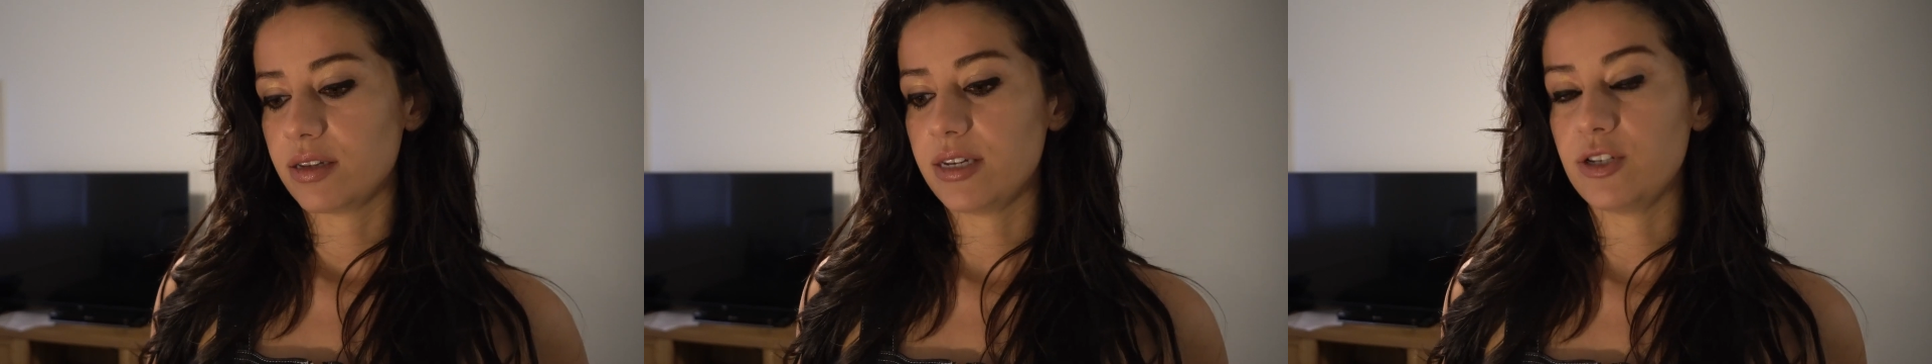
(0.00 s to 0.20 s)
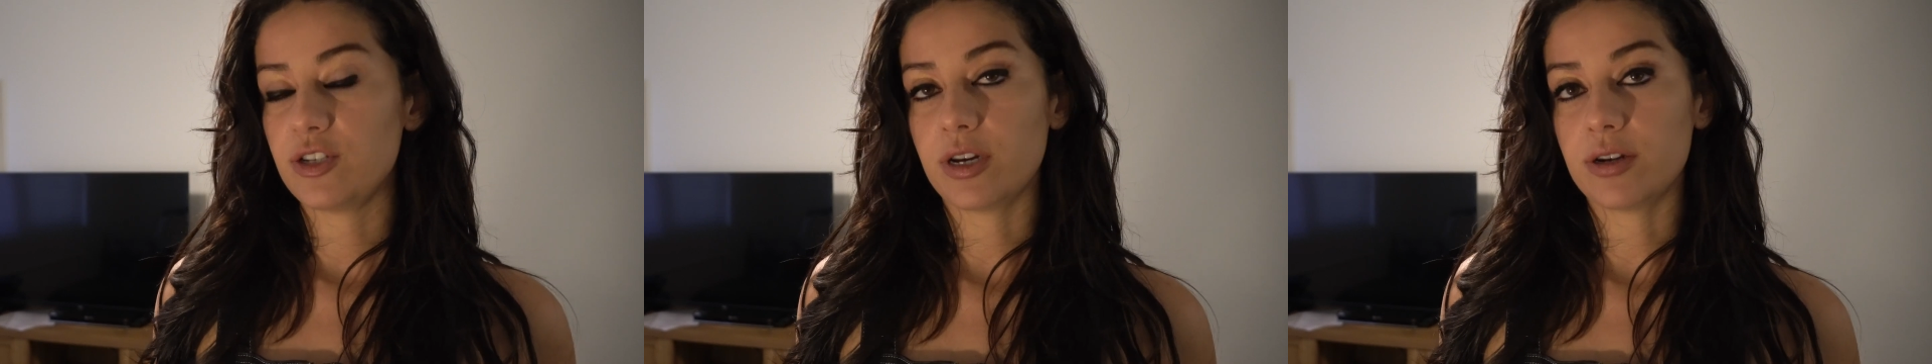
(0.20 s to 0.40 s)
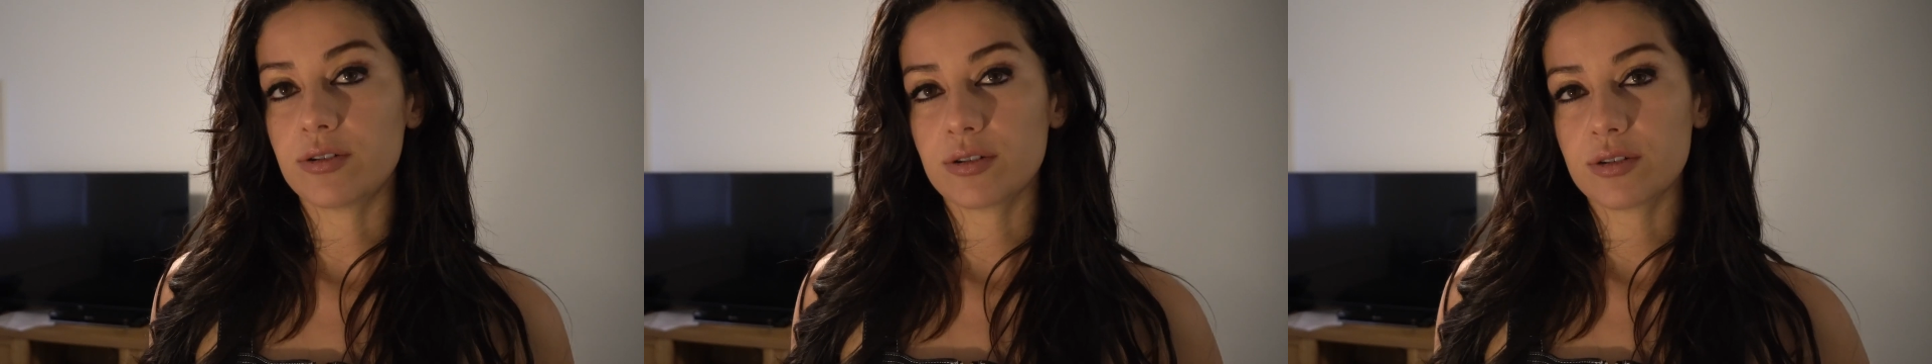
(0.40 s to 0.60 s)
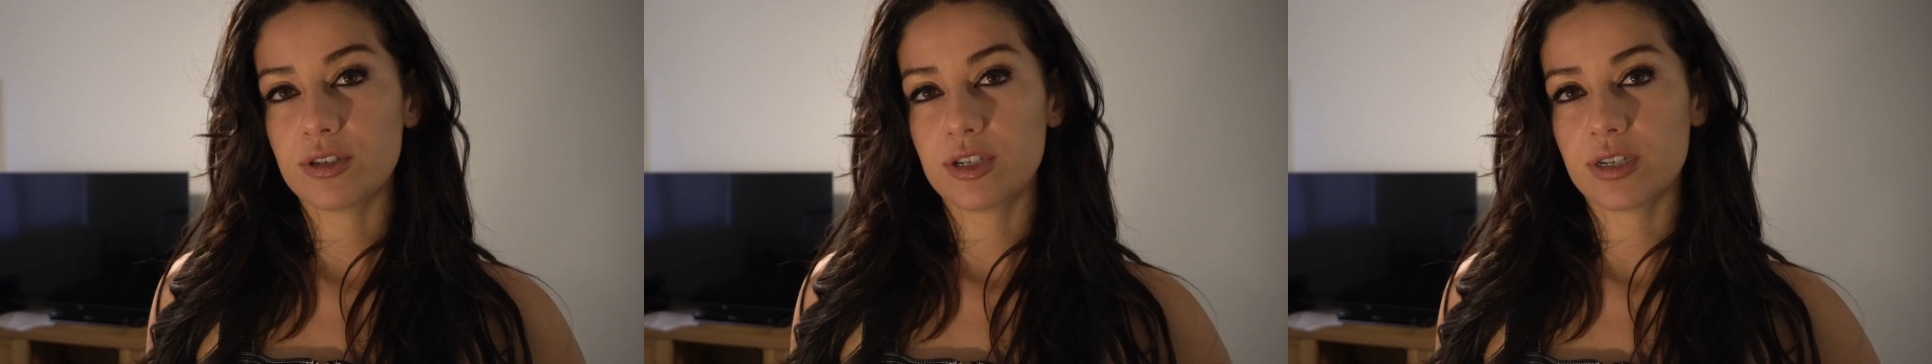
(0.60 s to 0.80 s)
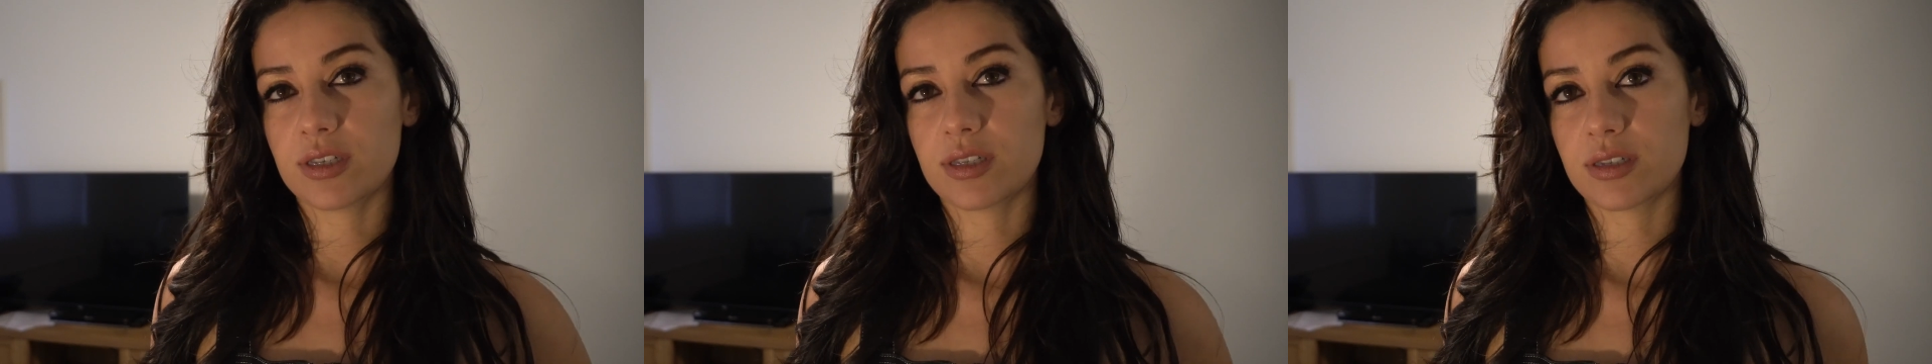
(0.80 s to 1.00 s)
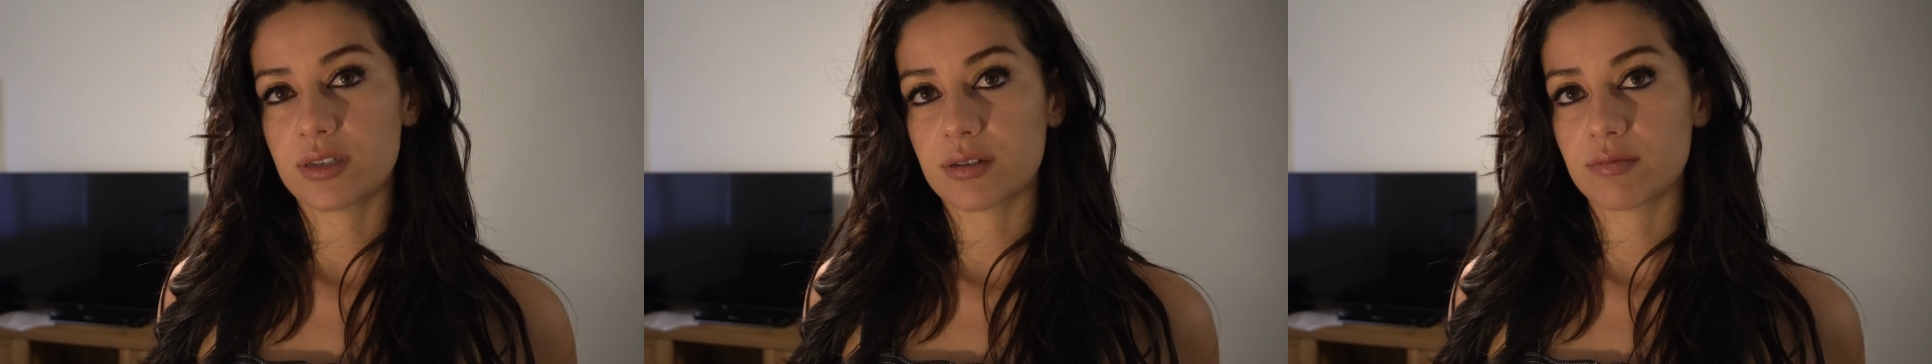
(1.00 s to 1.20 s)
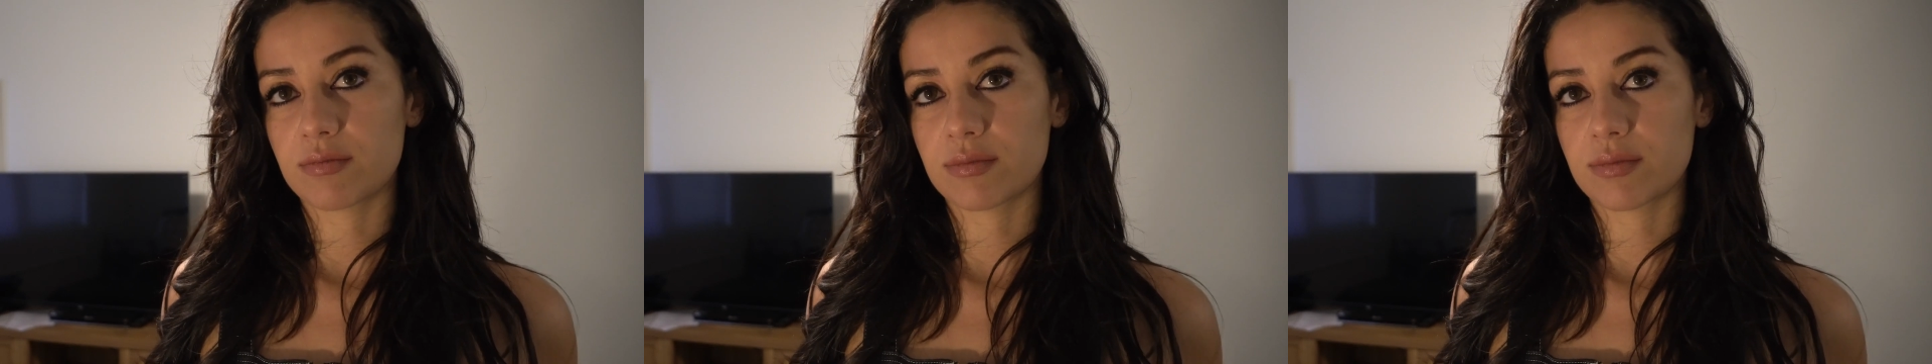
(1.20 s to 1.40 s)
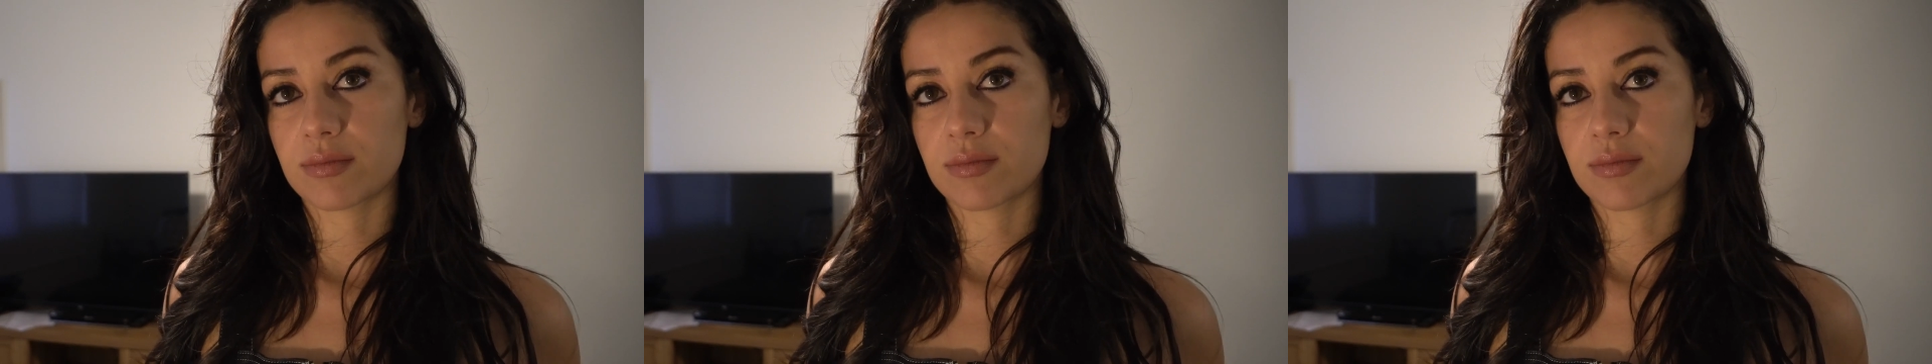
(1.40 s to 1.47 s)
in general just